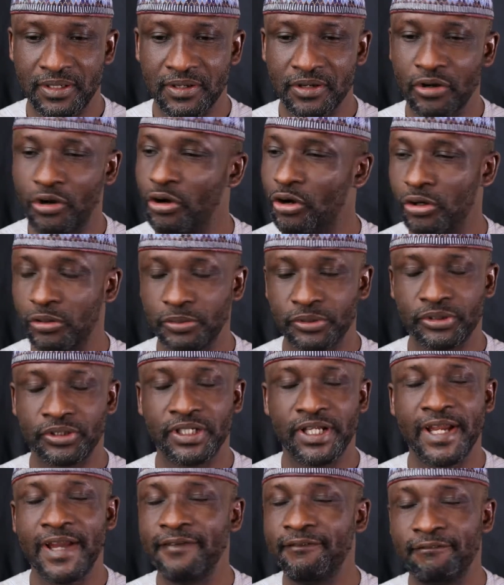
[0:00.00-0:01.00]

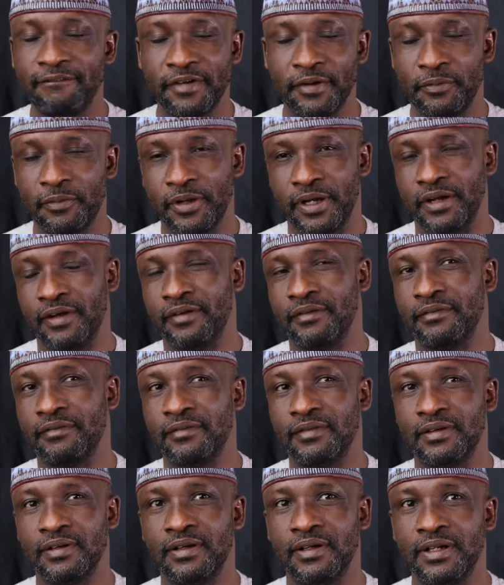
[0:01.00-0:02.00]
corruption everywhere,
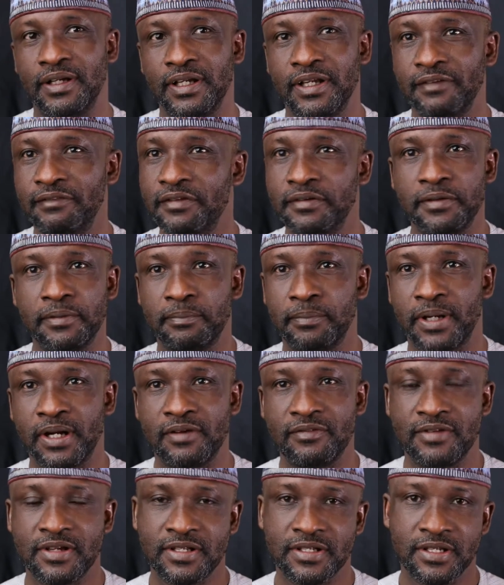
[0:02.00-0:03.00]
even the
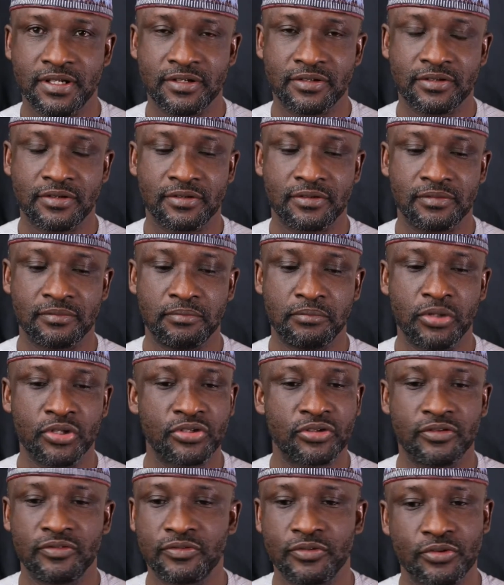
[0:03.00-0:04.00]
private sector.
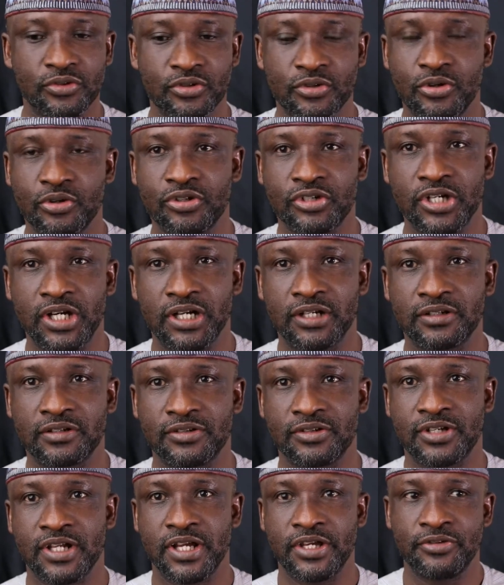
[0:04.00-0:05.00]
Most of those
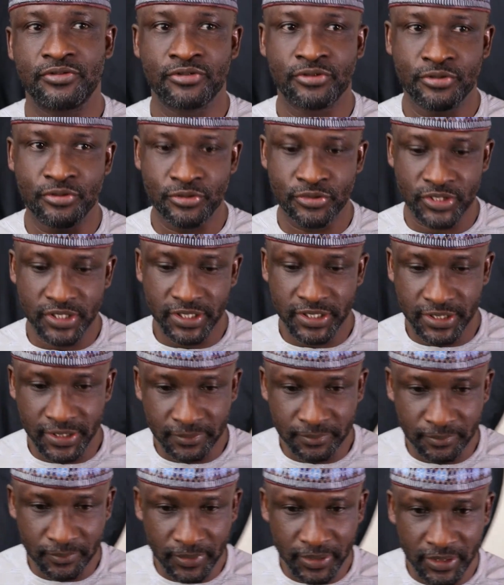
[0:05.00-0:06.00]
contractors, I used to see
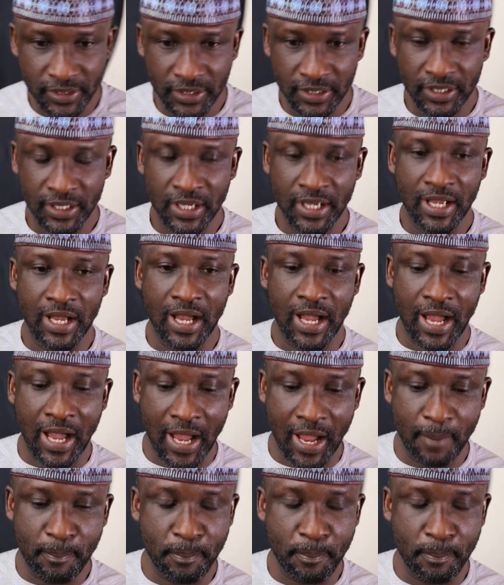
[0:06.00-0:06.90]
them are